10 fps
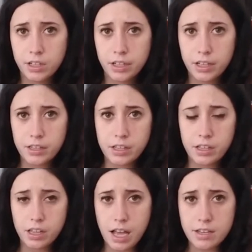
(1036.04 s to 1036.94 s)
And then the
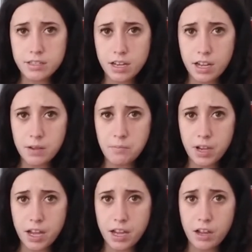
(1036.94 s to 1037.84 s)
last time
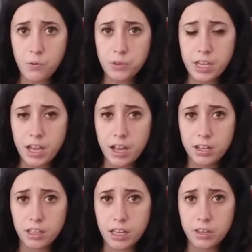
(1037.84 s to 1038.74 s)
I only had
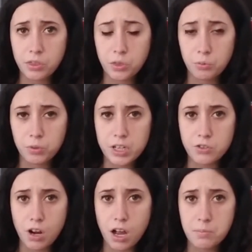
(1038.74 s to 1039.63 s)
like 3
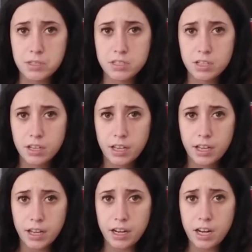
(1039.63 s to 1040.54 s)
drops.
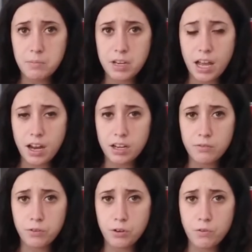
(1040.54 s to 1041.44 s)
And I had been at it
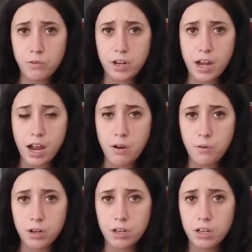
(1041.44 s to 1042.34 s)
for over an
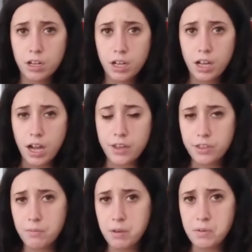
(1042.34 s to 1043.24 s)
hour. I
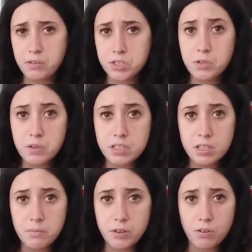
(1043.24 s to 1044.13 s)
thought maybe I was doing
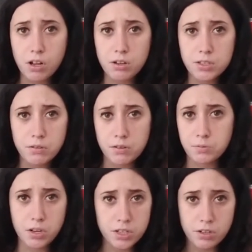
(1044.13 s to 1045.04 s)
something wrong, so I was
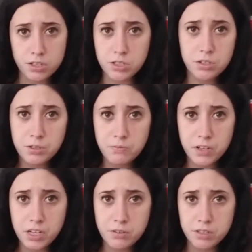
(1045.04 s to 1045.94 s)
watching like YouTube
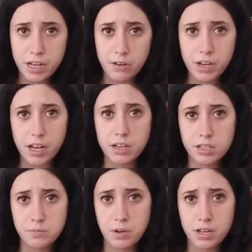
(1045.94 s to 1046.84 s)
videos on how to hand
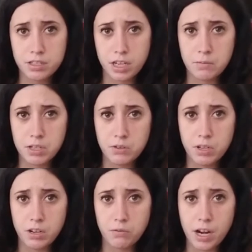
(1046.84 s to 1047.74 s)
express, and I'd been doing
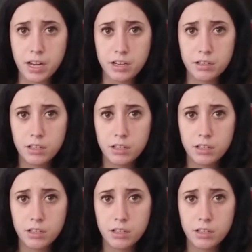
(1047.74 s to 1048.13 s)
it right.